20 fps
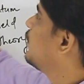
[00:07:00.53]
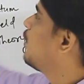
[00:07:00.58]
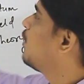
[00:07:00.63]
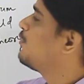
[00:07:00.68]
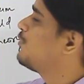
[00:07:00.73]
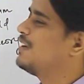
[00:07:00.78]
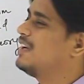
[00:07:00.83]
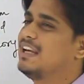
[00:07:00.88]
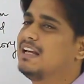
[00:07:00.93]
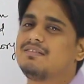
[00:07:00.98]

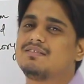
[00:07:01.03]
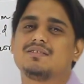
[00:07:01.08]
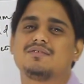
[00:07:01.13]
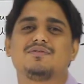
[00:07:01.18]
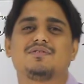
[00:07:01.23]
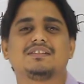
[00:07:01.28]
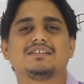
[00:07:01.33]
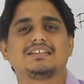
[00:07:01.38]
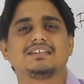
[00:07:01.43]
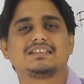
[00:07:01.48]
of 11th
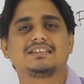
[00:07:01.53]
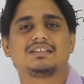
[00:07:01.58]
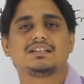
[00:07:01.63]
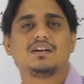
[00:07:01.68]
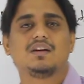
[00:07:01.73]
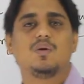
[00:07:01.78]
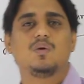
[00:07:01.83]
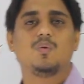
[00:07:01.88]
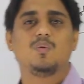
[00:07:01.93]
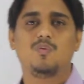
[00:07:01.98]
physics
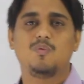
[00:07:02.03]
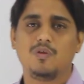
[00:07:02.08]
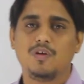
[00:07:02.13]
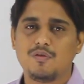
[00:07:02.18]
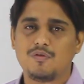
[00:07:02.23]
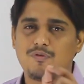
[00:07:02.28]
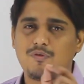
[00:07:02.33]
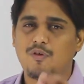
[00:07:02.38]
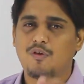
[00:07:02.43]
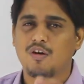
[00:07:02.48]
will
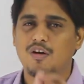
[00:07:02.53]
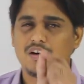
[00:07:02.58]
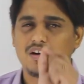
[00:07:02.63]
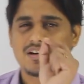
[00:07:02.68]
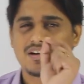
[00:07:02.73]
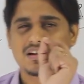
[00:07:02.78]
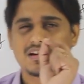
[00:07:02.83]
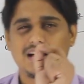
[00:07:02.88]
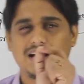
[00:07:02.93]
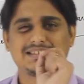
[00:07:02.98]
fall
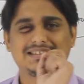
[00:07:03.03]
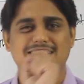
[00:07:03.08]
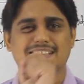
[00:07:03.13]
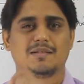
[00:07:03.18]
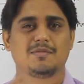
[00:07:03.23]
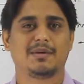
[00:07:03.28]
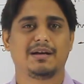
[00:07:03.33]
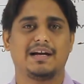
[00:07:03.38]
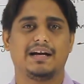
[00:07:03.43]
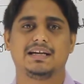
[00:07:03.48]
under
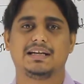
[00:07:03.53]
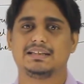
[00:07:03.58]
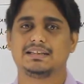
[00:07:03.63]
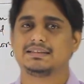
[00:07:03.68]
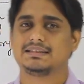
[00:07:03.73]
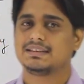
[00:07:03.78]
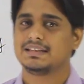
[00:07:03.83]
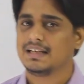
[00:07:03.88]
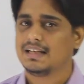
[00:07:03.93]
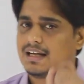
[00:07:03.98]
classical
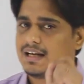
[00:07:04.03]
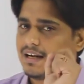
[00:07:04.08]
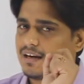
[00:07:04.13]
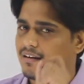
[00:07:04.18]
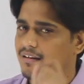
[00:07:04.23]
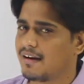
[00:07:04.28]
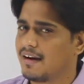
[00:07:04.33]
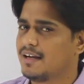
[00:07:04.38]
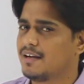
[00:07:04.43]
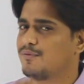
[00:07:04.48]
mechanics,
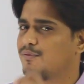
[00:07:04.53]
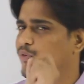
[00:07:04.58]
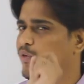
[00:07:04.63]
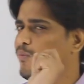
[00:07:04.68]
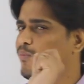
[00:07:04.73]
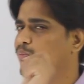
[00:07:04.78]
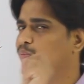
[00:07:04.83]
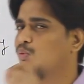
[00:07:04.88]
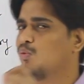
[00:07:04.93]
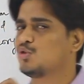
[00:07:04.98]
right
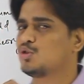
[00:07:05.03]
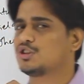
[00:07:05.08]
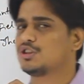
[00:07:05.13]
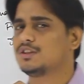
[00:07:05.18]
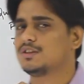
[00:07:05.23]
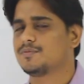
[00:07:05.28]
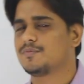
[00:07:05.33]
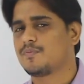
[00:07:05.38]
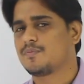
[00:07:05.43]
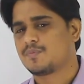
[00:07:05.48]
from
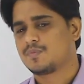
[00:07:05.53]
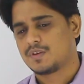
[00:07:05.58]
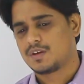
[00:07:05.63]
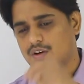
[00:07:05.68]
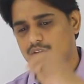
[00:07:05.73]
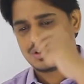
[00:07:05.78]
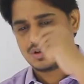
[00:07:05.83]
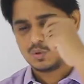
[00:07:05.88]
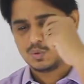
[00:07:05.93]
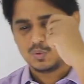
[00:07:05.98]
motion
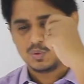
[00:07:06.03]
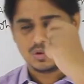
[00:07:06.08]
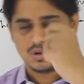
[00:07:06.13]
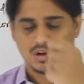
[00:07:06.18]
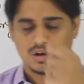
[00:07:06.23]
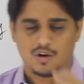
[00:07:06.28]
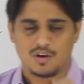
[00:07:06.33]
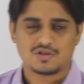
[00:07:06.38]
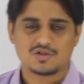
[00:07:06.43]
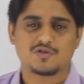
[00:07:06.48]
to the
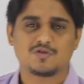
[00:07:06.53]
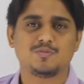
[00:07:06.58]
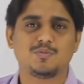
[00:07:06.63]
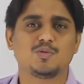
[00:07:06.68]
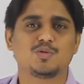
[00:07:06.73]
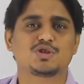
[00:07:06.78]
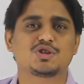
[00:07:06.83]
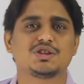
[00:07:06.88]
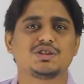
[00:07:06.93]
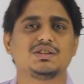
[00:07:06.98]
laws of
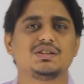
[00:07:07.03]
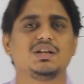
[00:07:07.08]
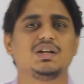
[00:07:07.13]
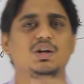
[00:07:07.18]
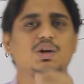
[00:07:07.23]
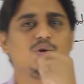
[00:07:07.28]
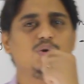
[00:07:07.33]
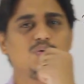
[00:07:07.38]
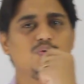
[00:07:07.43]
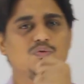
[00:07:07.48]
motion
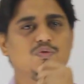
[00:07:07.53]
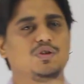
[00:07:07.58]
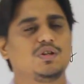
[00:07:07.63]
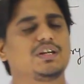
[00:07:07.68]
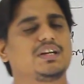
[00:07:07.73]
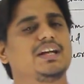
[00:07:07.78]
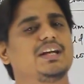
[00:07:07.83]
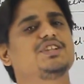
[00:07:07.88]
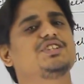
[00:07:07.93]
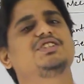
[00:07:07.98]
to
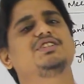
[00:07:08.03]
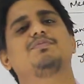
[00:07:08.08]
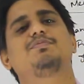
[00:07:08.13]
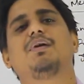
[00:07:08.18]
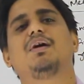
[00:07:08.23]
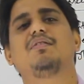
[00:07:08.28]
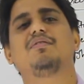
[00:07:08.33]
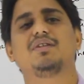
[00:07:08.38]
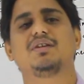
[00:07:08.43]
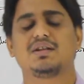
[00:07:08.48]
work, energy and
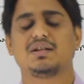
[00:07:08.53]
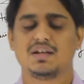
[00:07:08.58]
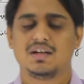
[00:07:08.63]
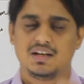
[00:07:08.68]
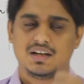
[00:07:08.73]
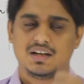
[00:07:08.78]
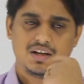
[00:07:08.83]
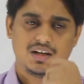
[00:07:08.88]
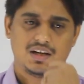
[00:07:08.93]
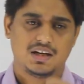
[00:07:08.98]
power,
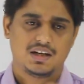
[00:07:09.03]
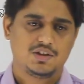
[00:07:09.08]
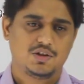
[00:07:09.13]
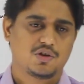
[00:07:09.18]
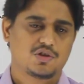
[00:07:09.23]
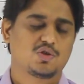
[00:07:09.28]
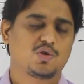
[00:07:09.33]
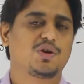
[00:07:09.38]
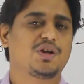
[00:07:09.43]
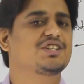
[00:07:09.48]
your
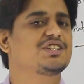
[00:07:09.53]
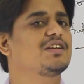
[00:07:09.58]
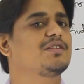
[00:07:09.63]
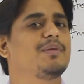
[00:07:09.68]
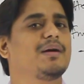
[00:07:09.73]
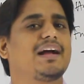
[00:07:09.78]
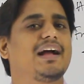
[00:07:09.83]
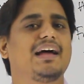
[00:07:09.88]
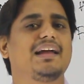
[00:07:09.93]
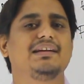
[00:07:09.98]
rotational
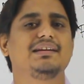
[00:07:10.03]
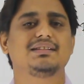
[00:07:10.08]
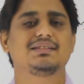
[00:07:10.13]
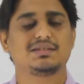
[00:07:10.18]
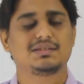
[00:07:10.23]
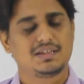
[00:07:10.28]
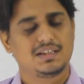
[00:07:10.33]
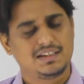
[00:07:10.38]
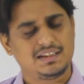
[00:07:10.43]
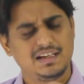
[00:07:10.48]

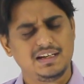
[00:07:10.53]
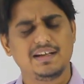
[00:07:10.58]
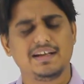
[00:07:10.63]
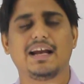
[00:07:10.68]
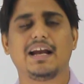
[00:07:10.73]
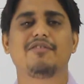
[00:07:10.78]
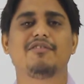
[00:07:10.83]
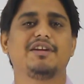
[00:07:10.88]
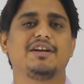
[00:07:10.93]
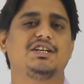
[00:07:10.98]
mechanics till
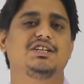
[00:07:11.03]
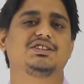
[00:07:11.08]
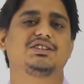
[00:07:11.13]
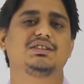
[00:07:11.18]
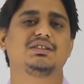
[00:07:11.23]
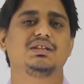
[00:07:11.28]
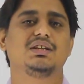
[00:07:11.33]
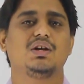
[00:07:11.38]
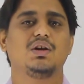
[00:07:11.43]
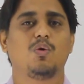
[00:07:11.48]

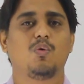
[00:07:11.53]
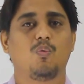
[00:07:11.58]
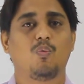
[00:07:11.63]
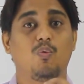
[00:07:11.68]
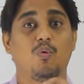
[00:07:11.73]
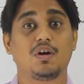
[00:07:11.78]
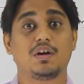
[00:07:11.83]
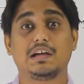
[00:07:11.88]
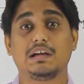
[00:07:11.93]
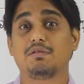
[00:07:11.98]
gravitation,
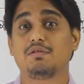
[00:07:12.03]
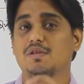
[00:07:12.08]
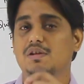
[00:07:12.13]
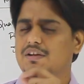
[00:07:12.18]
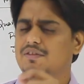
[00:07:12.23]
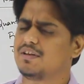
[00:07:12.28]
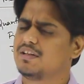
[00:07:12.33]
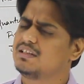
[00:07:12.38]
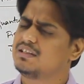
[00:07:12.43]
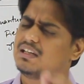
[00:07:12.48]
whatever,
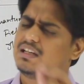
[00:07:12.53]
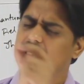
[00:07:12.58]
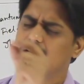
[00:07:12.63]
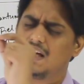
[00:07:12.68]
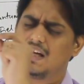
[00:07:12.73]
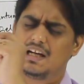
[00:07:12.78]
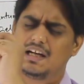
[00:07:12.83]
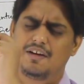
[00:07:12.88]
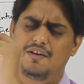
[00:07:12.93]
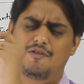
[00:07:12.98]
even
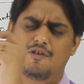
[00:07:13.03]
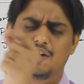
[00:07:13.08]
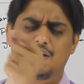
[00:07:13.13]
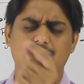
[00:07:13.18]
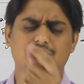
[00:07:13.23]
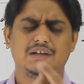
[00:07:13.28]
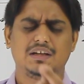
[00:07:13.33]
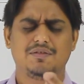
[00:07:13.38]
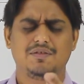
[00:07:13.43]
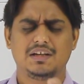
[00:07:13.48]

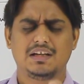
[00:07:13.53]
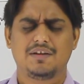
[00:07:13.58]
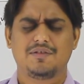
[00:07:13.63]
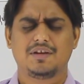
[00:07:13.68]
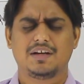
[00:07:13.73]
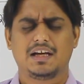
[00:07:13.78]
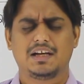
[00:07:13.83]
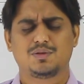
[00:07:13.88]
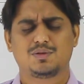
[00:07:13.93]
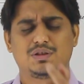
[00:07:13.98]

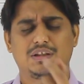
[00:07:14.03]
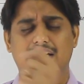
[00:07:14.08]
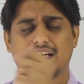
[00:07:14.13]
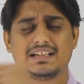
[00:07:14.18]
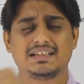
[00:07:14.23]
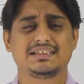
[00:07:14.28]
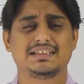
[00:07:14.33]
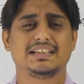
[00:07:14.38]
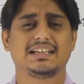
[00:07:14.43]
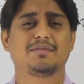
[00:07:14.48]
I
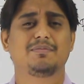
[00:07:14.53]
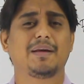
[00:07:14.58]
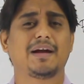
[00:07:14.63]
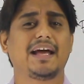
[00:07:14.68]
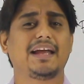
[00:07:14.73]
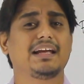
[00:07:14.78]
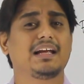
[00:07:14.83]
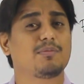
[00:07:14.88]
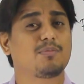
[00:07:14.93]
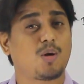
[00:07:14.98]
can say that
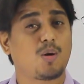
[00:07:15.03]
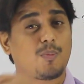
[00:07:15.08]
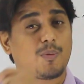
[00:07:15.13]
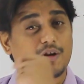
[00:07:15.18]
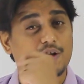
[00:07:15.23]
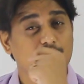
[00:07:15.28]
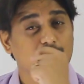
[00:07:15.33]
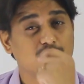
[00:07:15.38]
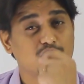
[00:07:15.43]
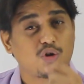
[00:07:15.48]
mechanical
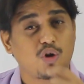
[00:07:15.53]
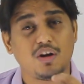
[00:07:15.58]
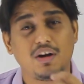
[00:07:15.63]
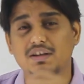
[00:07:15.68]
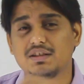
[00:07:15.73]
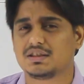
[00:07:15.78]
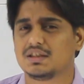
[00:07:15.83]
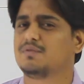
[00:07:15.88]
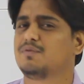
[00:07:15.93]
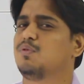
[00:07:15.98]
properties of
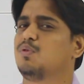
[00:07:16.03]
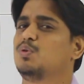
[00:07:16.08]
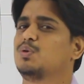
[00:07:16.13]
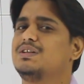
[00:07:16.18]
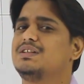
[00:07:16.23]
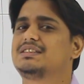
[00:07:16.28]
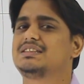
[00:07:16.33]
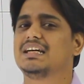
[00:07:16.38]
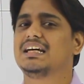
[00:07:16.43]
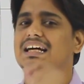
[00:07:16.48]
solids and
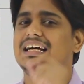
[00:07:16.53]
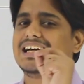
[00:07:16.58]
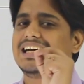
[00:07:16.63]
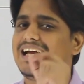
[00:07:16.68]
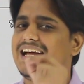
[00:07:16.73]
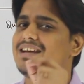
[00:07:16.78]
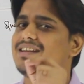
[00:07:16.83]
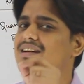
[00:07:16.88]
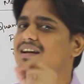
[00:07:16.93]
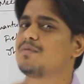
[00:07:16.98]
fluids,
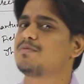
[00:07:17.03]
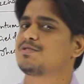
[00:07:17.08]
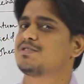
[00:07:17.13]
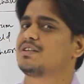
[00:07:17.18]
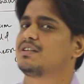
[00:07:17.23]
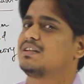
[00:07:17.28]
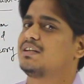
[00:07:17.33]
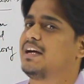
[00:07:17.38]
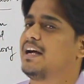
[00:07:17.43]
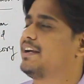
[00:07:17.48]
it comes
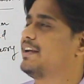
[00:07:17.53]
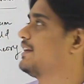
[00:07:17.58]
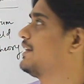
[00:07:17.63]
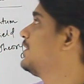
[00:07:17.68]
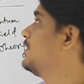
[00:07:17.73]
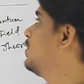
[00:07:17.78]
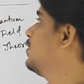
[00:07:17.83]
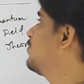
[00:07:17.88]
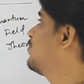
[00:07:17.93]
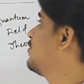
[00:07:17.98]
under the
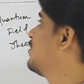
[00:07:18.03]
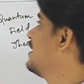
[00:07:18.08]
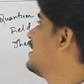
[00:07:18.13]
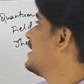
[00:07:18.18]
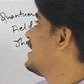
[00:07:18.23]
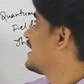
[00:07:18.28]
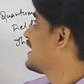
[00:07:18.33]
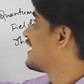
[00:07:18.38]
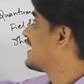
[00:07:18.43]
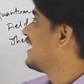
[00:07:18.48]
category of
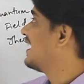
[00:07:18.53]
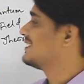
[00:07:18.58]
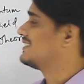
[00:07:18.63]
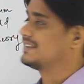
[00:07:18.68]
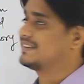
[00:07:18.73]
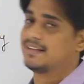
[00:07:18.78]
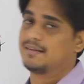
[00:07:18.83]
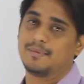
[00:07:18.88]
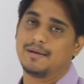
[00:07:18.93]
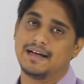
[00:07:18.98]

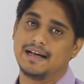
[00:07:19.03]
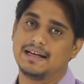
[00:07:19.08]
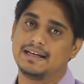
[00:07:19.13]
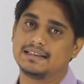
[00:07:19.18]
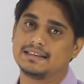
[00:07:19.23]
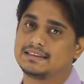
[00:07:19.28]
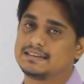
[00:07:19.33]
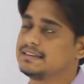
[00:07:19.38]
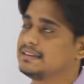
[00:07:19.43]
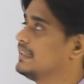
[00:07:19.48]
classical
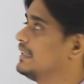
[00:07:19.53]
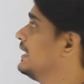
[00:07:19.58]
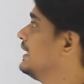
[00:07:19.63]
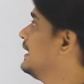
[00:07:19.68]
mechanics.